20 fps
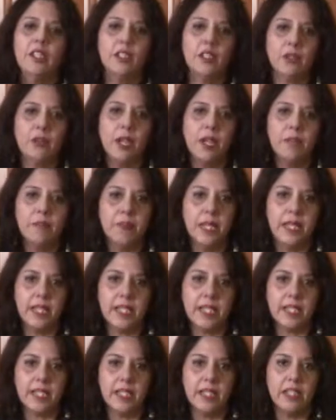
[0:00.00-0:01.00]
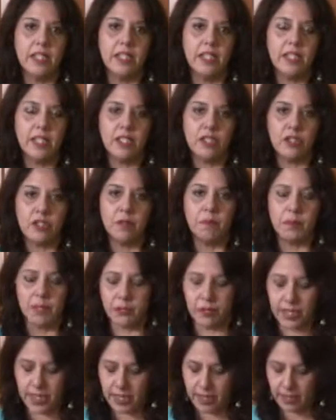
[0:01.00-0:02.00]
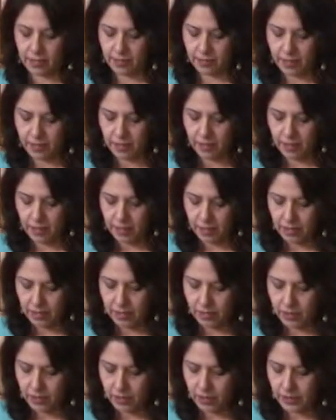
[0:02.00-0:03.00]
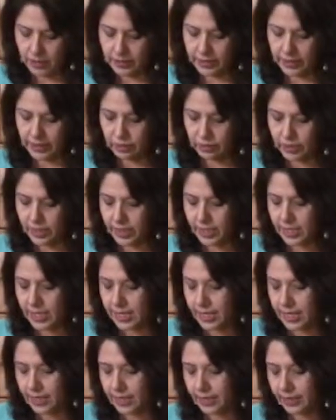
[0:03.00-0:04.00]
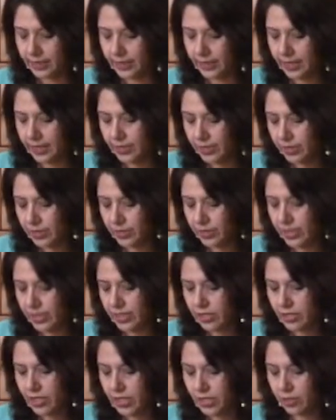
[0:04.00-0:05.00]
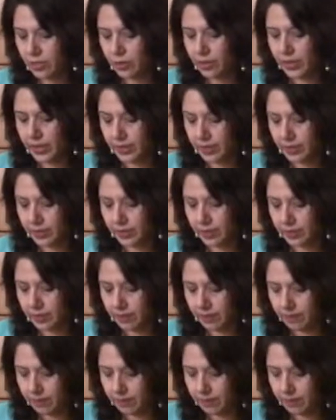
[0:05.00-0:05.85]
or 12 minutes and it should be ready. All the ingredients are in there, so let's take a quick look.